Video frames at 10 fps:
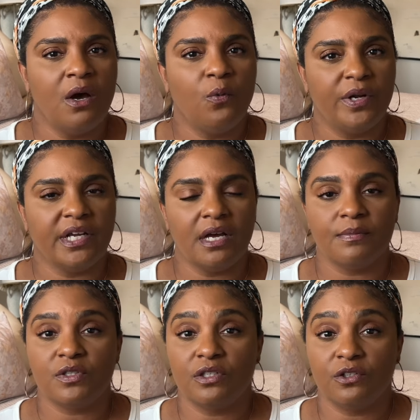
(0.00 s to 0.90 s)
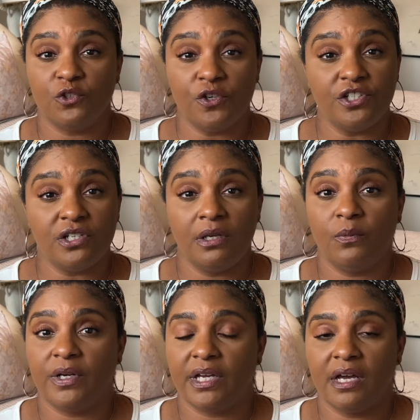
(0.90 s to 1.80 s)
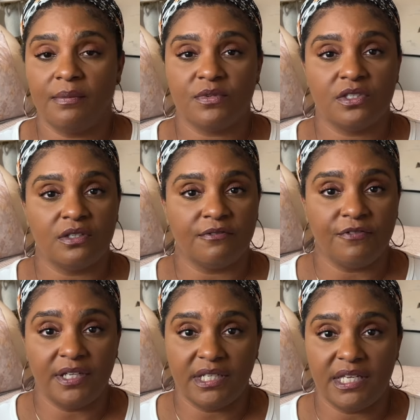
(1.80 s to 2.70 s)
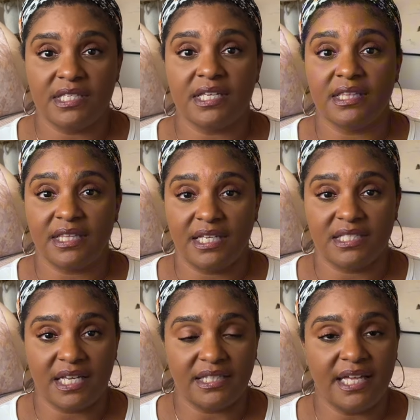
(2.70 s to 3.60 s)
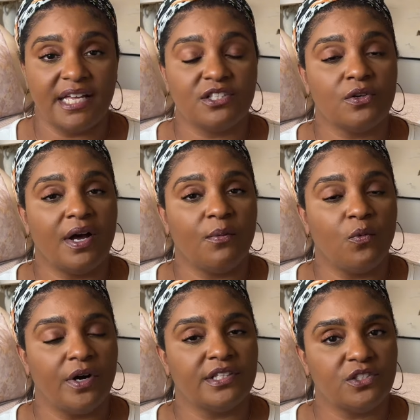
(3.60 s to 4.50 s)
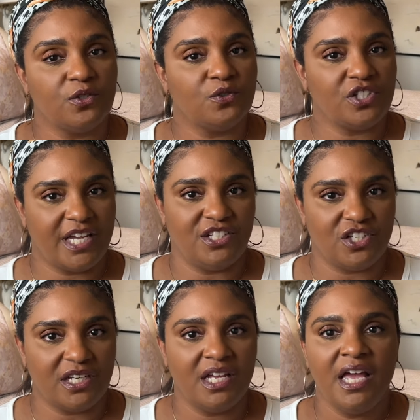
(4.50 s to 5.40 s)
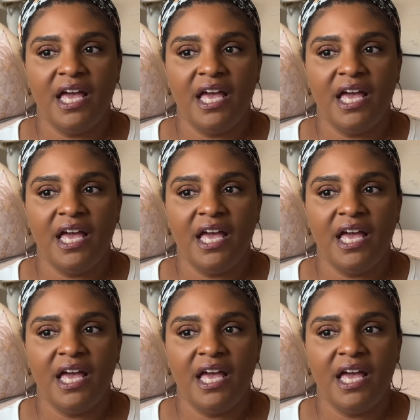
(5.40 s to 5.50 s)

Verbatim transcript: when it comes to nutrition, when it comes to fitness and things like that. So I want to change it.